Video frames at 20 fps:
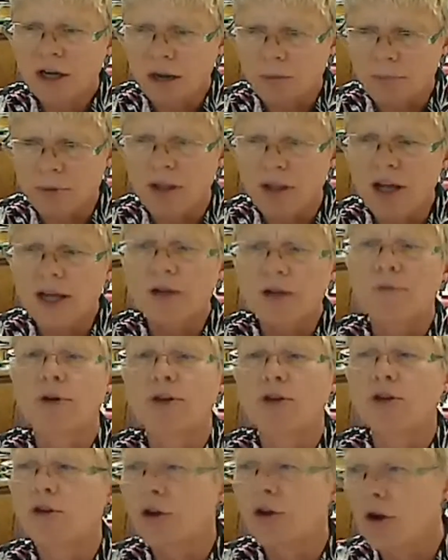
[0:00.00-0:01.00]
applying
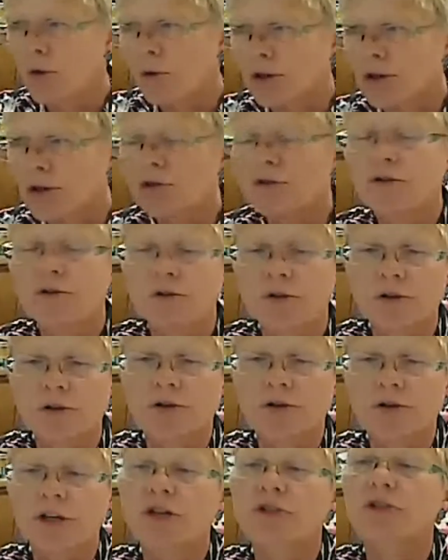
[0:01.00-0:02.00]
what you know, and
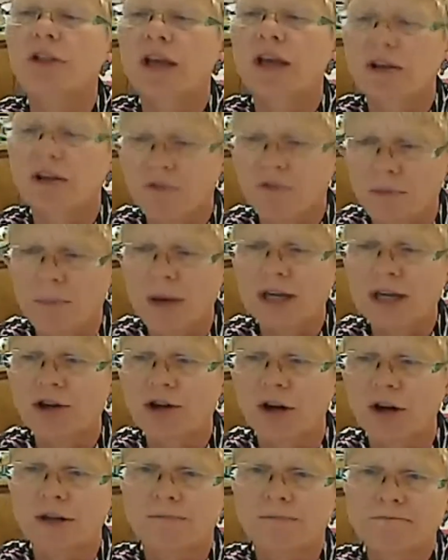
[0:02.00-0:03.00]
you'll hear that from my
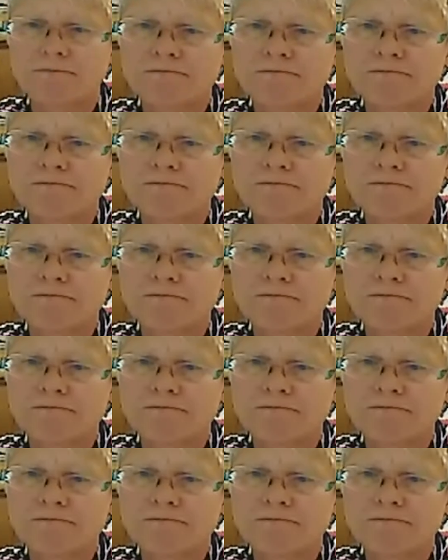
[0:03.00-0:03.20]
talk.